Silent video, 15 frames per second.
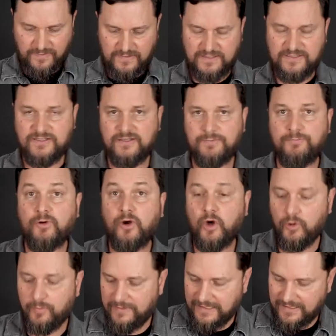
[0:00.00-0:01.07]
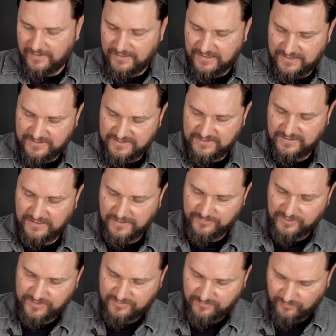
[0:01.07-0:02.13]
This is the probe that is, and I'm
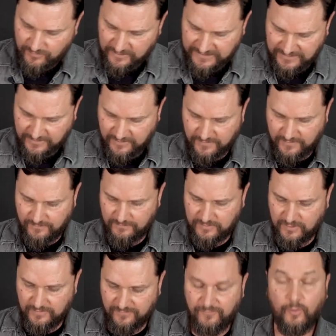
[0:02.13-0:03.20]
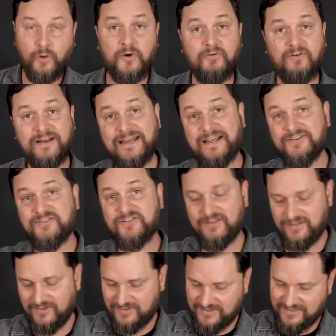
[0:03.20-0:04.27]
just leaning the unit forward right now so
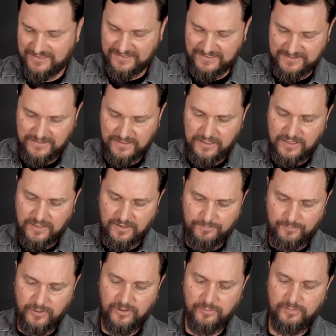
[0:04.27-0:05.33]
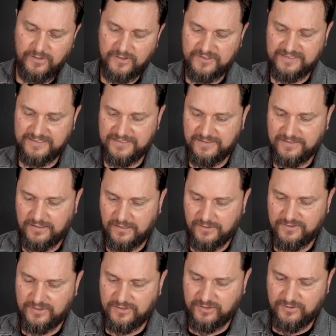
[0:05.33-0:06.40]
that you can see this. The probe plugs in
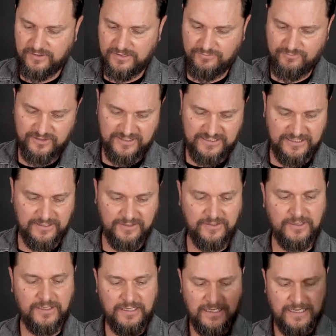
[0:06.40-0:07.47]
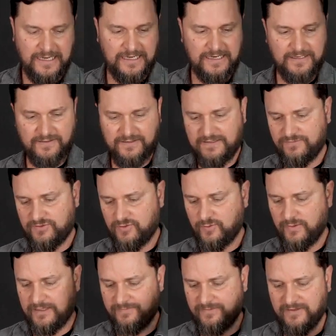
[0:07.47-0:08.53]
to the unit just here, and it gives you
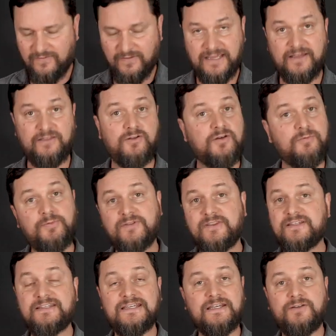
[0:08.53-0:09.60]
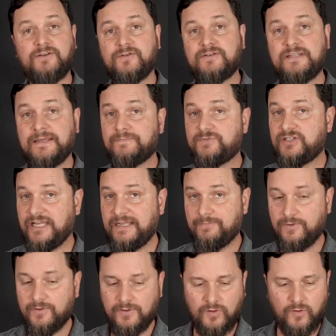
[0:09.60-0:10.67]
quite a bit of length. You can put this in your temp
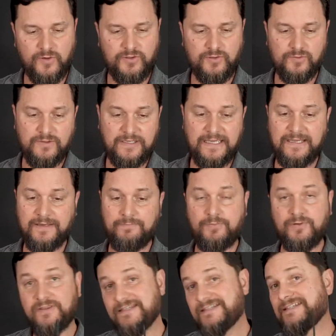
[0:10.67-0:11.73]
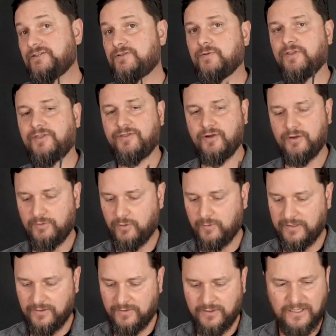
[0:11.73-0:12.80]
chamber, or you can put this into a thermo
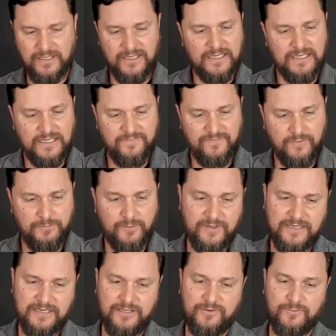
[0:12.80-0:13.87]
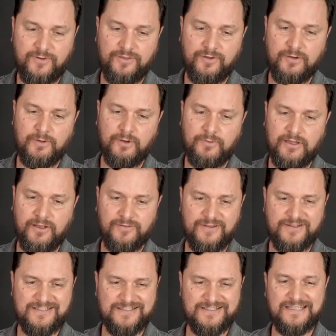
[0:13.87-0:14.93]
well. If you're putting it into a thermo well,
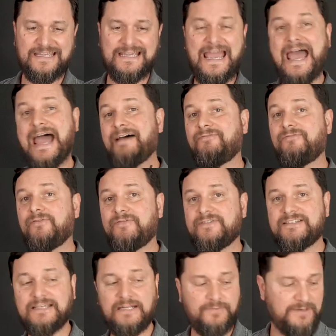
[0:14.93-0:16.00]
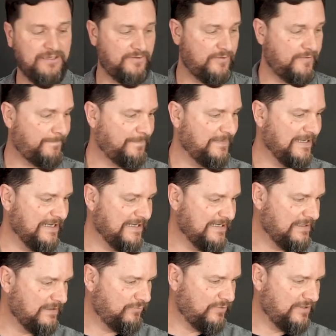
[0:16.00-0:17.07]
this is like 1/2 centimeter, and
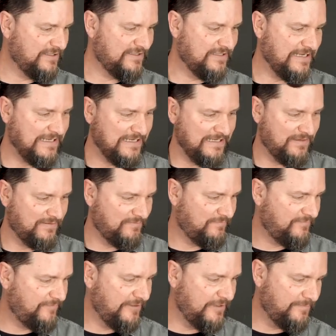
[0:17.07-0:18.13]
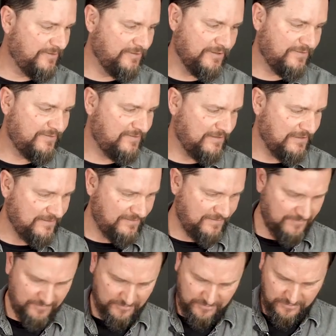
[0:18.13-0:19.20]
what is that in freedom units?
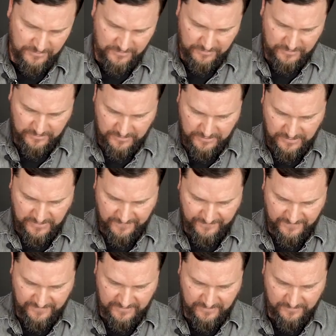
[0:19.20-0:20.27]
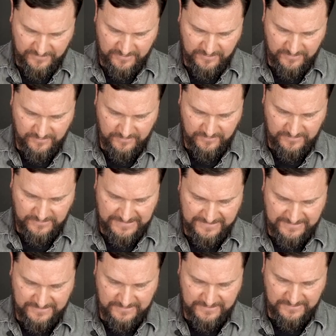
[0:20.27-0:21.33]
That's 1/2 centimeter,
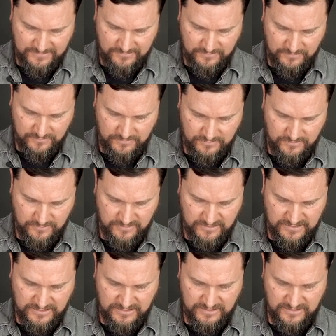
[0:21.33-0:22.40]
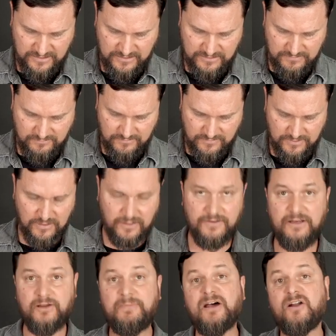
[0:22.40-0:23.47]
less than, just darn
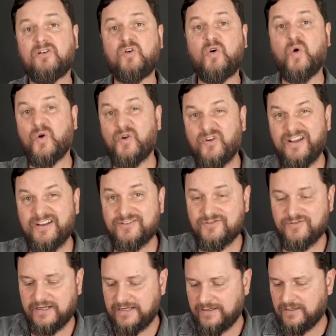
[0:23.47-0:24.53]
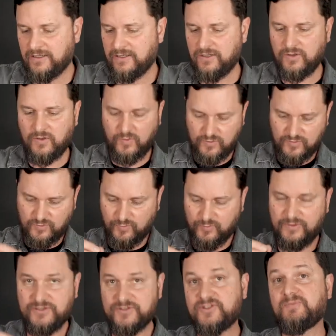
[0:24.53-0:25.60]
near about 1/4 inch, right? So
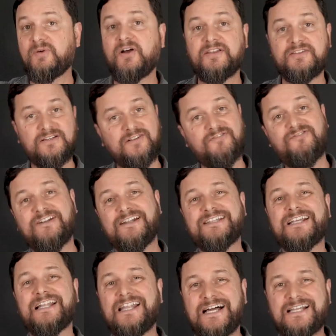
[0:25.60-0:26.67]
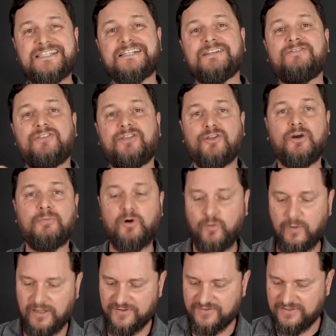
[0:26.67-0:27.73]
real small. It's going to fit into lots of different thermo
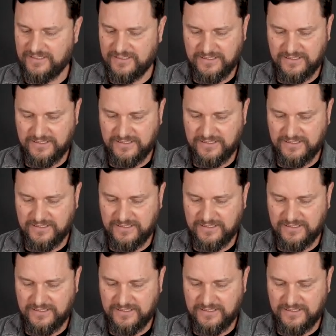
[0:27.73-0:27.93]
wells.